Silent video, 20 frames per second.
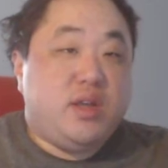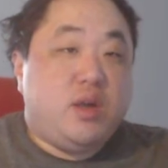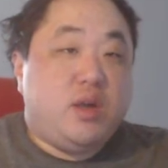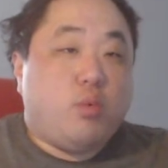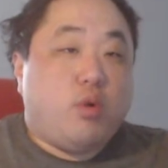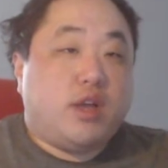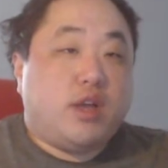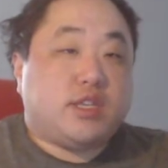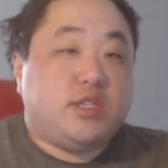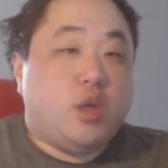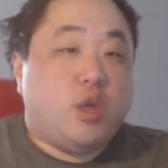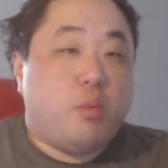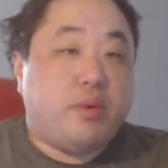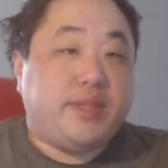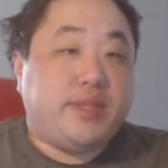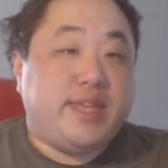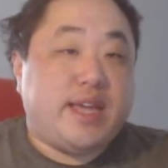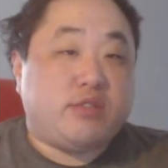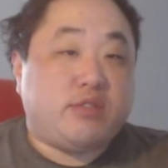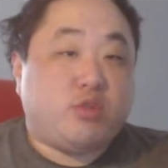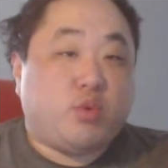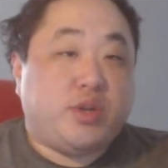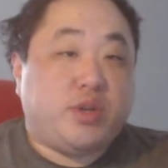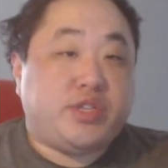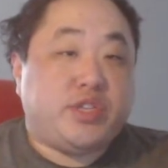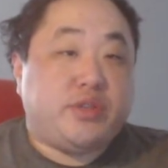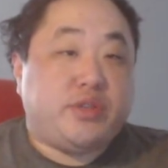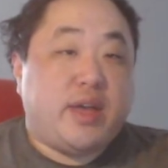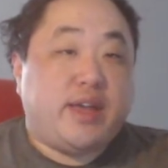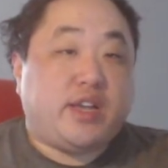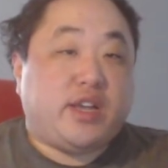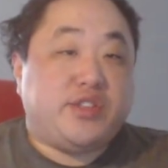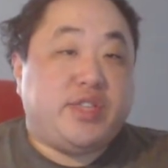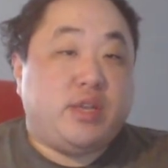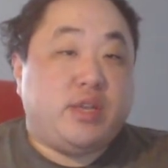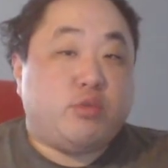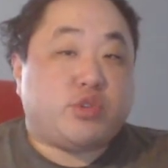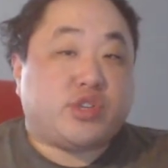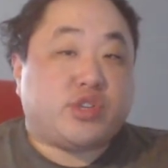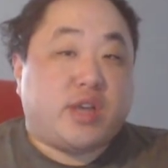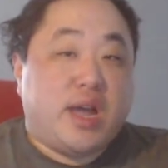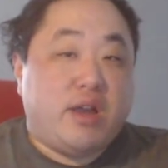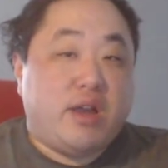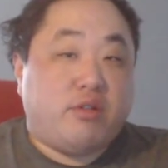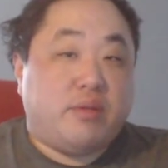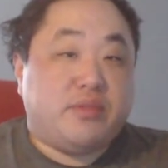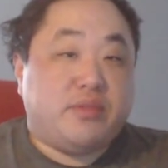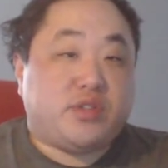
whereas nobody has requested I continue Skyrim,